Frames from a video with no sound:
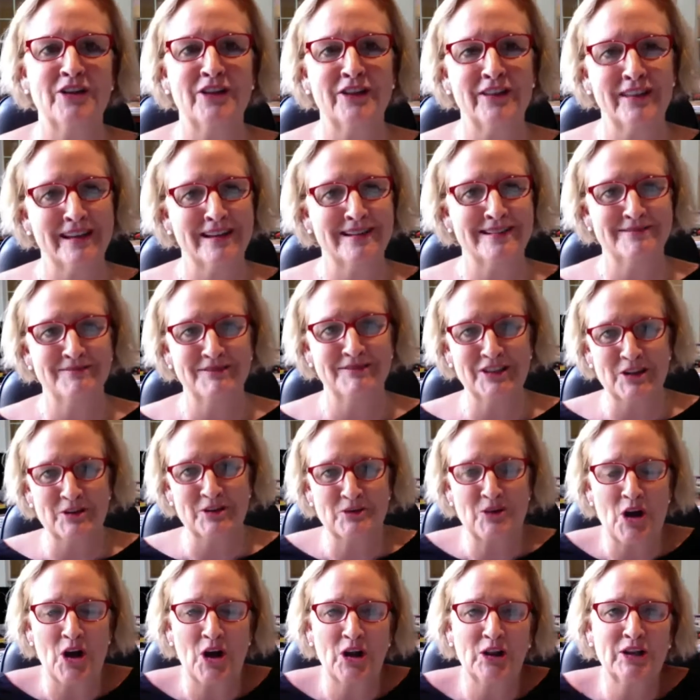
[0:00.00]
than,
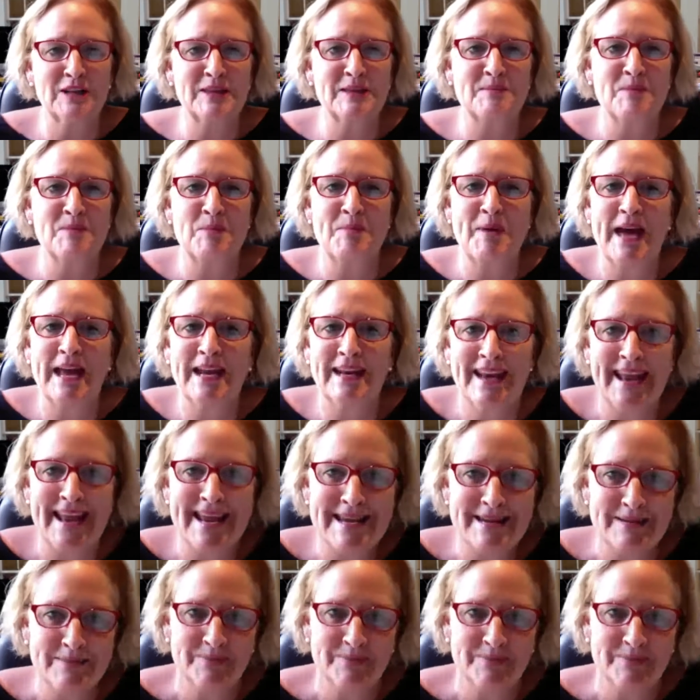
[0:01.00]
calling them a bad name.